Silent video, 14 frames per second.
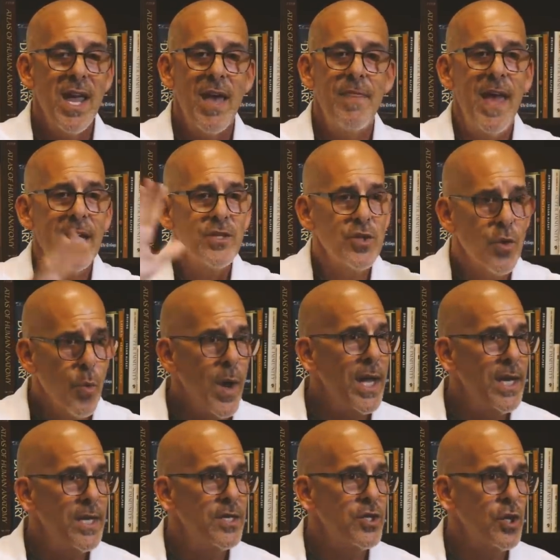And that's the
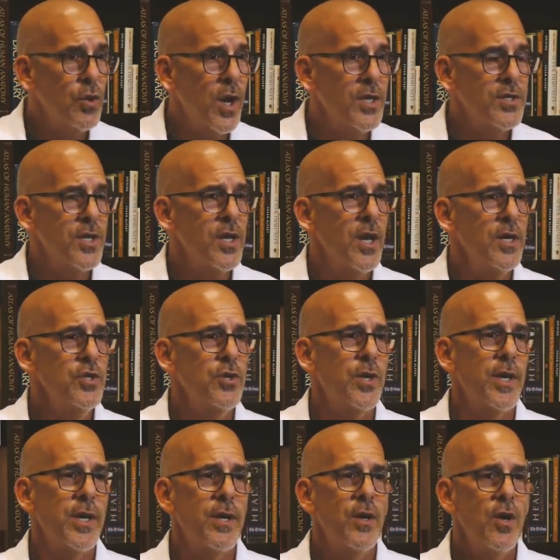way it is across the
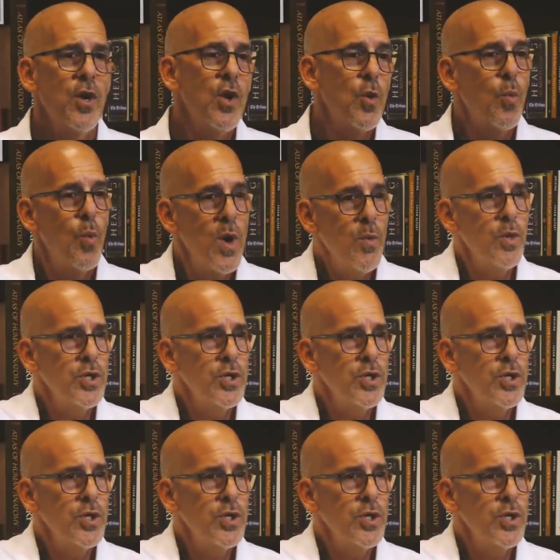country. We